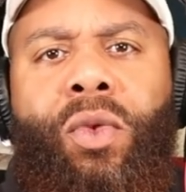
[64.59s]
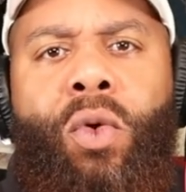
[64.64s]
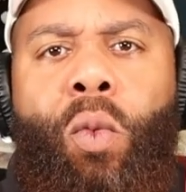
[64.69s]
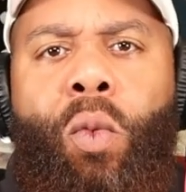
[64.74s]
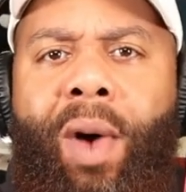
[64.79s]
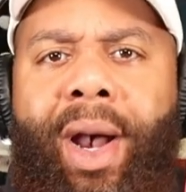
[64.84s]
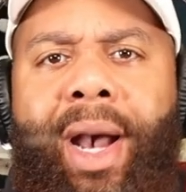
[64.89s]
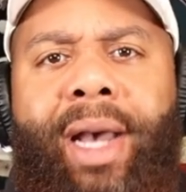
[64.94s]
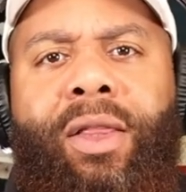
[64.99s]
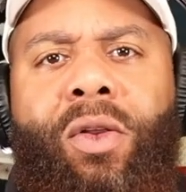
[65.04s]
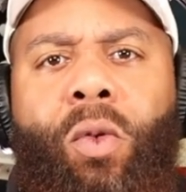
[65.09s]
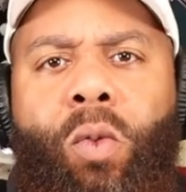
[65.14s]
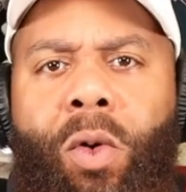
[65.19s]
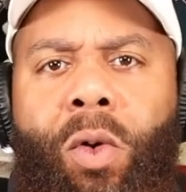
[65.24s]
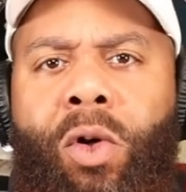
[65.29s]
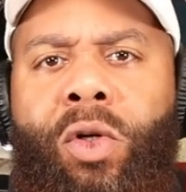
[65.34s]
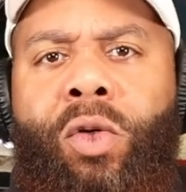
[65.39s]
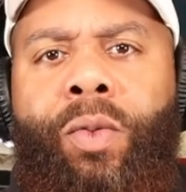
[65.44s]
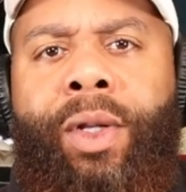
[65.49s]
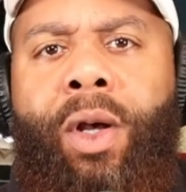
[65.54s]
why in the
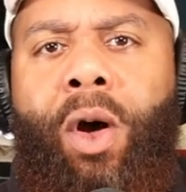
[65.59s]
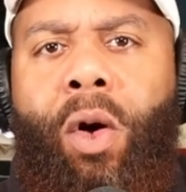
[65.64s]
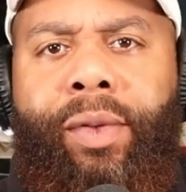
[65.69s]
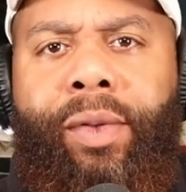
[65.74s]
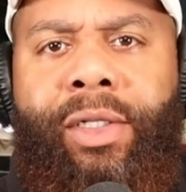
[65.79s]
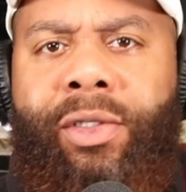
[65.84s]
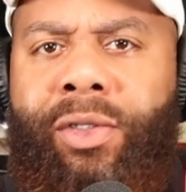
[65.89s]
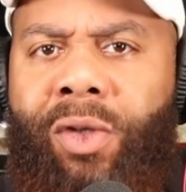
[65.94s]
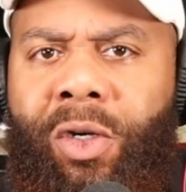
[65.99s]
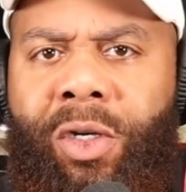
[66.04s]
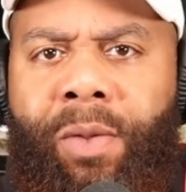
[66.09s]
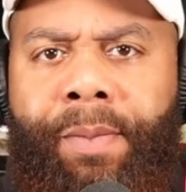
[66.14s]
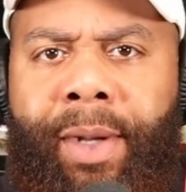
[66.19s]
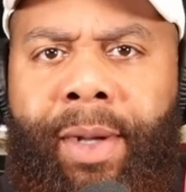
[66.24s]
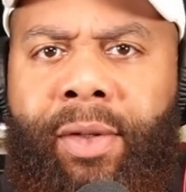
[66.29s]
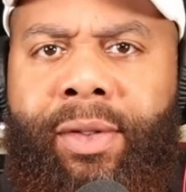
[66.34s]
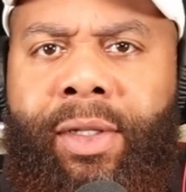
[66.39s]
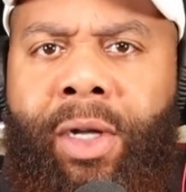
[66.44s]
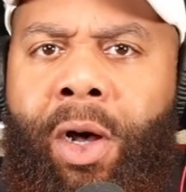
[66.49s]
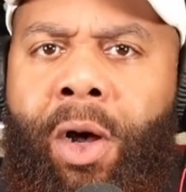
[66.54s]
world do we only talk
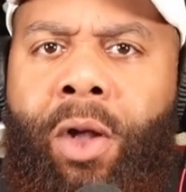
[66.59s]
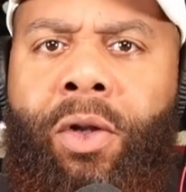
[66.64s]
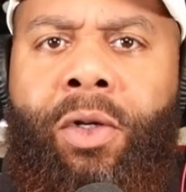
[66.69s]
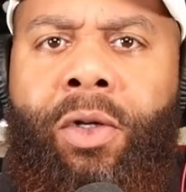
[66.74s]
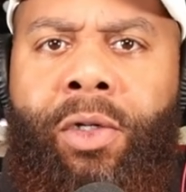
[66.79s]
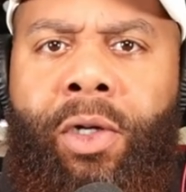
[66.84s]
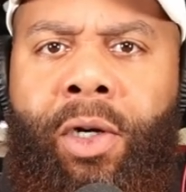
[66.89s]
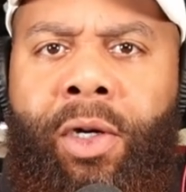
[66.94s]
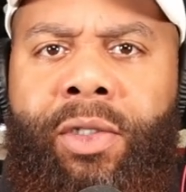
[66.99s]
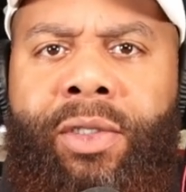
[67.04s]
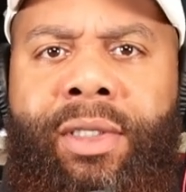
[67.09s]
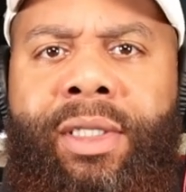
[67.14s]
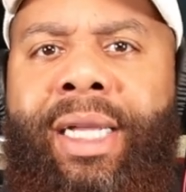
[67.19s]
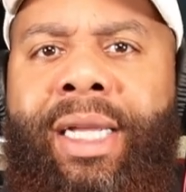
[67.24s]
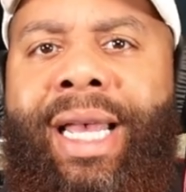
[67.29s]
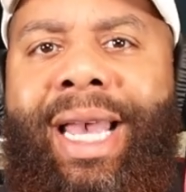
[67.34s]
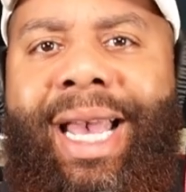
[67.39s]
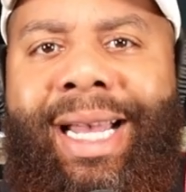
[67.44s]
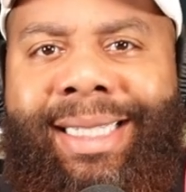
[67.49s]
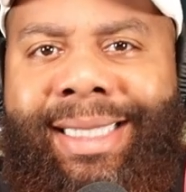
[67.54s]
about the Holocaust
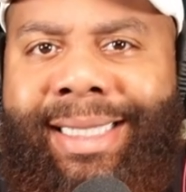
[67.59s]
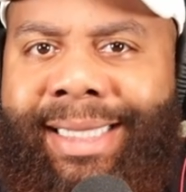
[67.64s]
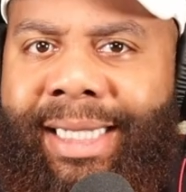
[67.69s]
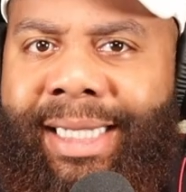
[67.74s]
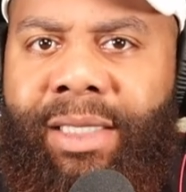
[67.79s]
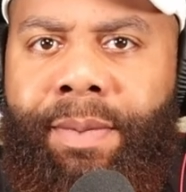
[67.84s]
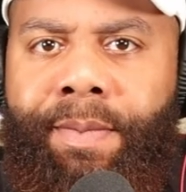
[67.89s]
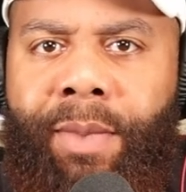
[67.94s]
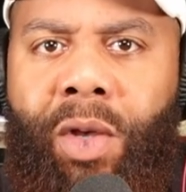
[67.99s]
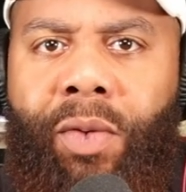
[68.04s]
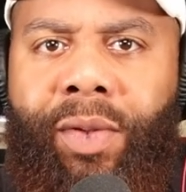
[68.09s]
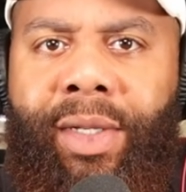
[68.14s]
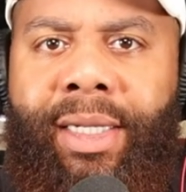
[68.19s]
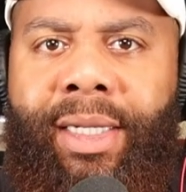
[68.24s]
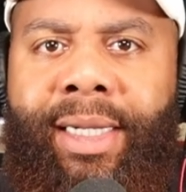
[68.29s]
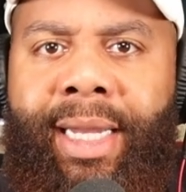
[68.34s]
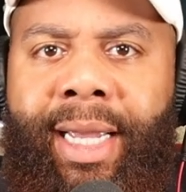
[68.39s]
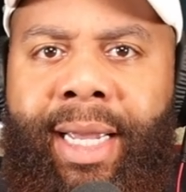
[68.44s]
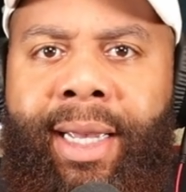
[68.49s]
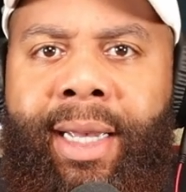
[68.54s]
and six
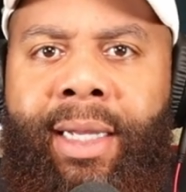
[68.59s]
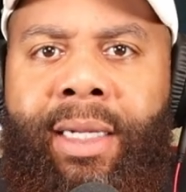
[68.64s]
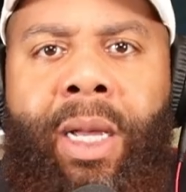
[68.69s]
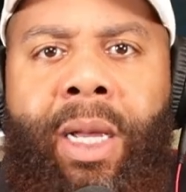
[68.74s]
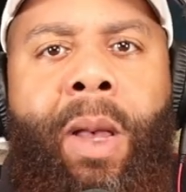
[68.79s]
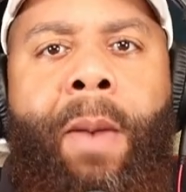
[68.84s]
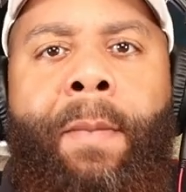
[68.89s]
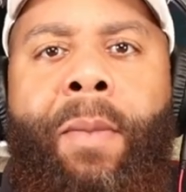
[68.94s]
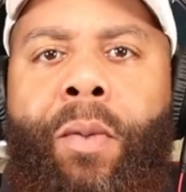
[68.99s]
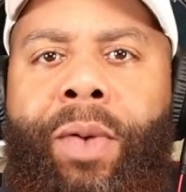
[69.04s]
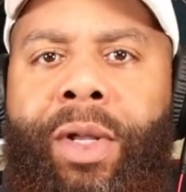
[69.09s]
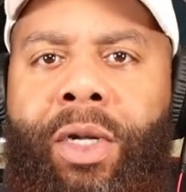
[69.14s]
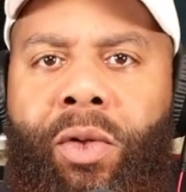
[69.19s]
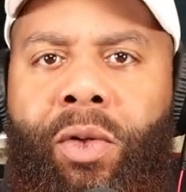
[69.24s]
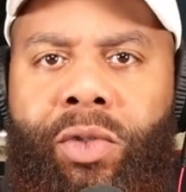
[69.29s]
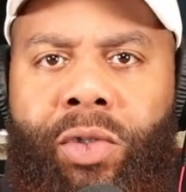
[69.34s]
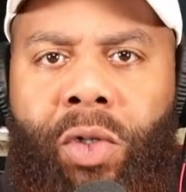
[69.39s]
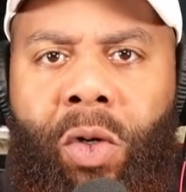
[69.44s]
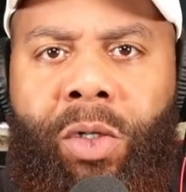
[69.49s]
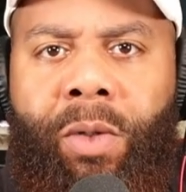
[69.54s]
million dead, but we
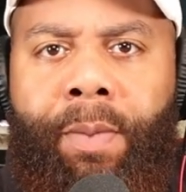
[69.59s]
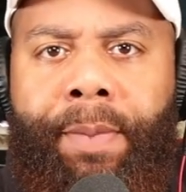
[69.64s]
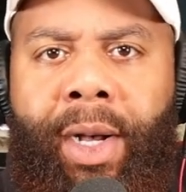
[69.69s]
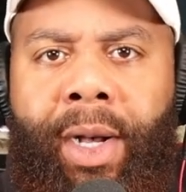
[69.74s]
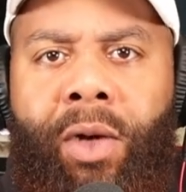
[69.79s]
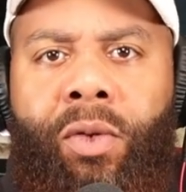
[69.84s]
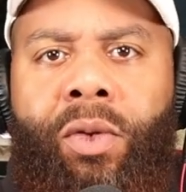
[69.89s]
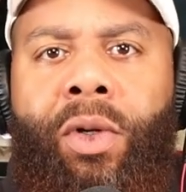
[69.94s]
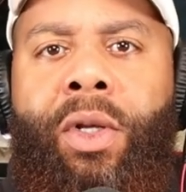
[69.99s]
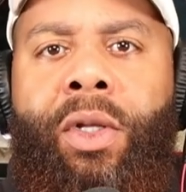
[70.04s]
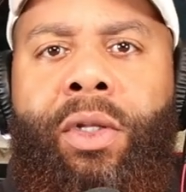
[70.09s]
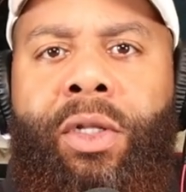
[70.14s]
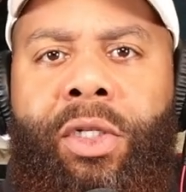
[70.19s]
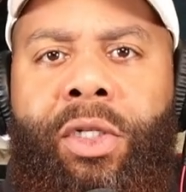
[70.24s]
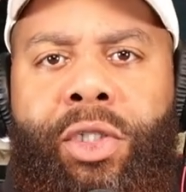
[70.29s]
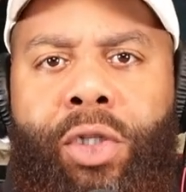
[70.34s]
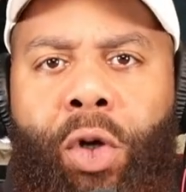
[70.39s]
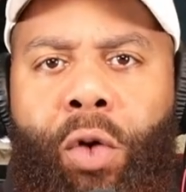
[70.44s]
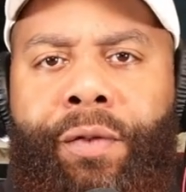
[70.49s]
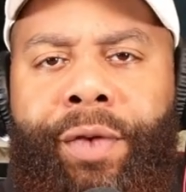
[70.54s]
don't talk about
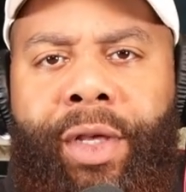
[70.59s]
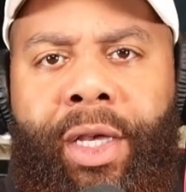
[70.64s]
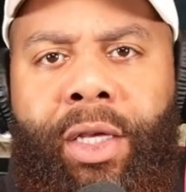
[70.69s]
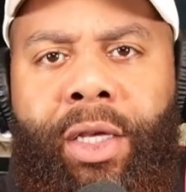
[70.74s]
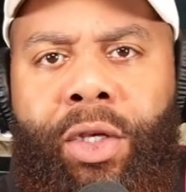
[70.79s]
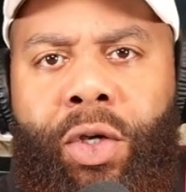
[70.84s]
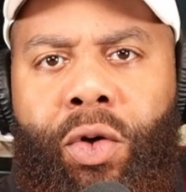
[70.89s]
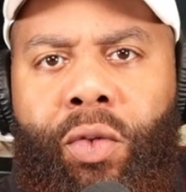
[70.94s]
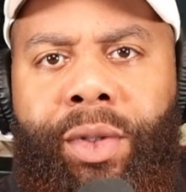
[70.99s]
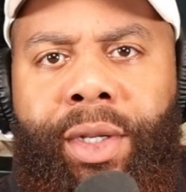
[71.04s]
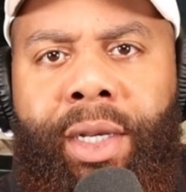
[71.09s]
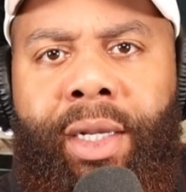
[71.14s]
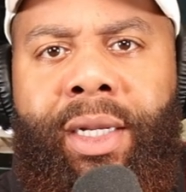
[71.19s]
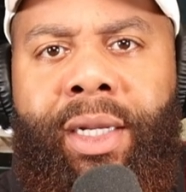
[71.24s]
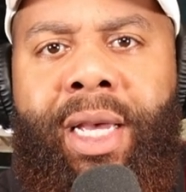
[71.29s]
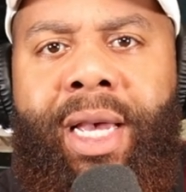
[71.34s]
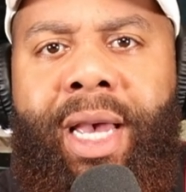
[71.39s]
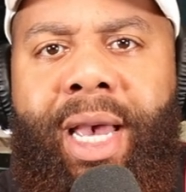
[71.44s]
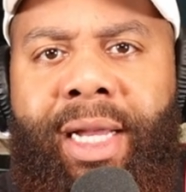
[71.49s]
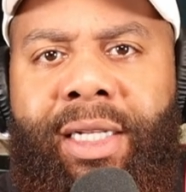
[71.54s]
the Soviet
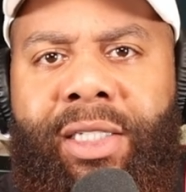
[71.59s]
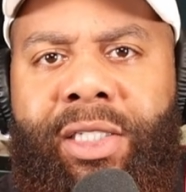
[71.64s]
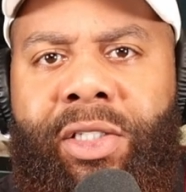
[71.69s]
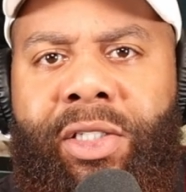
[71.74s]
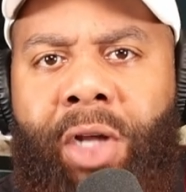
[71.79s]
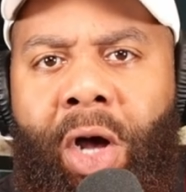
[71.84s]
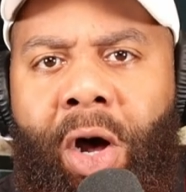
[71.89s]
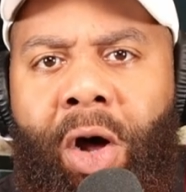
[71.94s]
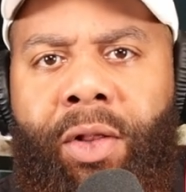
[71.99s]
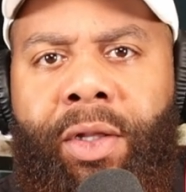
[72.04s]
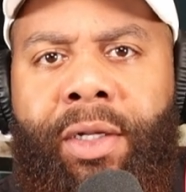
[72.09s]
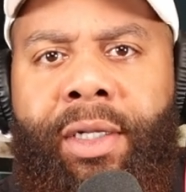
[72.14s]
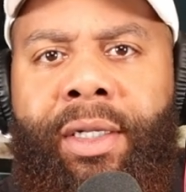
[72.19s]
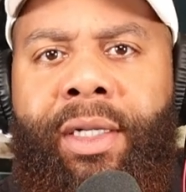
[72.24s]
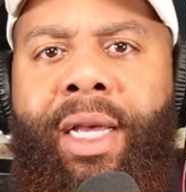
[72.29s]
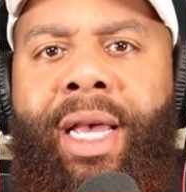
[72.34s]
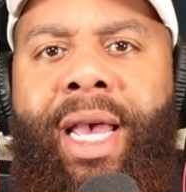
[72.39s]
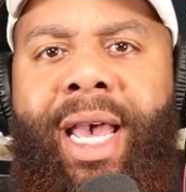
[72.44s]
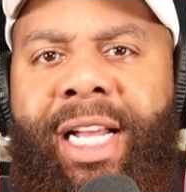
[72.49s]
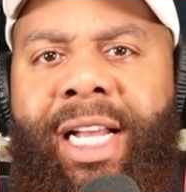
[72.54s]
Union and
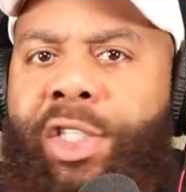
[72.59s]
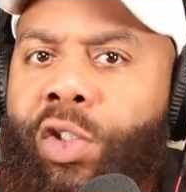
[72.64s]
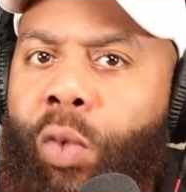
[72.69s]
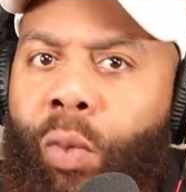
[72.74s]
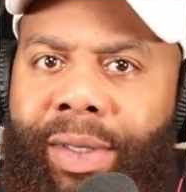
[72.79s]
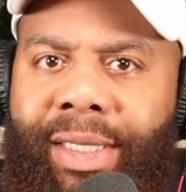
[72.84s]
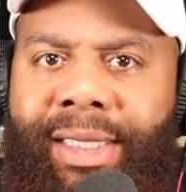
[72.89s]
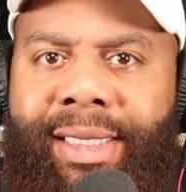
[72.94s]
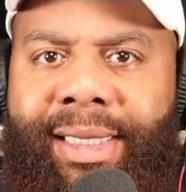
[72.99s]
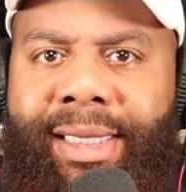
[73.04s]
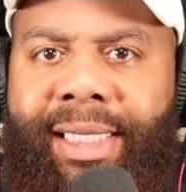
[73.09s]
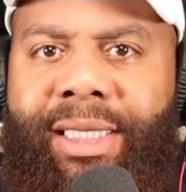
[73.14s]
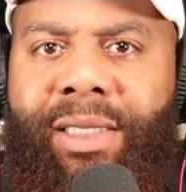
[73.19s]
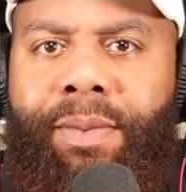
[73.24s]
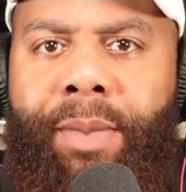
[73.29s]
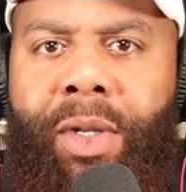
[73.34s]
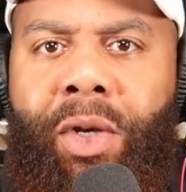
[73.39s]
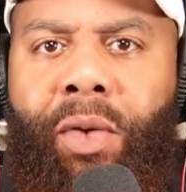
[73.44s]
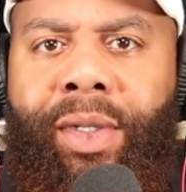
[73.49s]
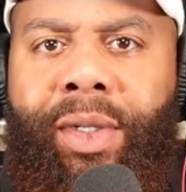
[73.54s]
Stalin and
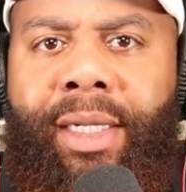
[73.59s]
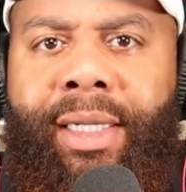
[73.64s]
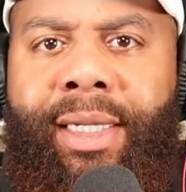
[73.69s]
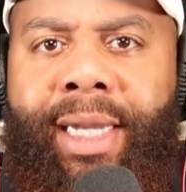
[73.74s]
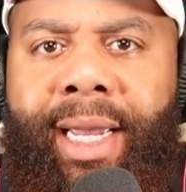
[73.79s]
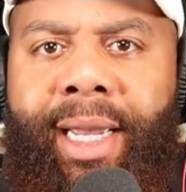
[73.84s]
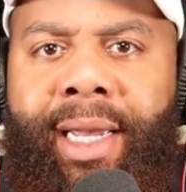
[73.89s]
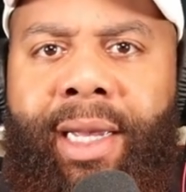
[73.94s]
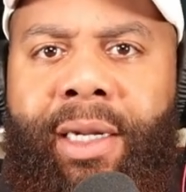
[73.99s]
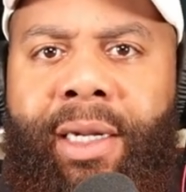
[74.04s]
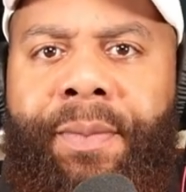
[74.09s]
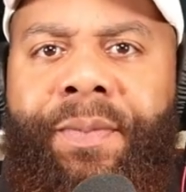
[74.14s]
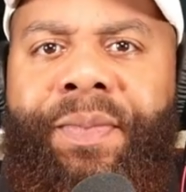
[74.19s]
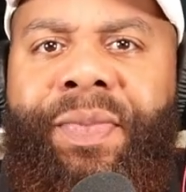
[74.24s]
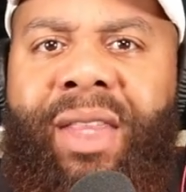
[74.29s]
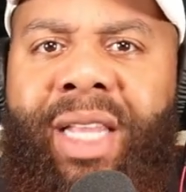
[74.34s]
twenty-six million dead?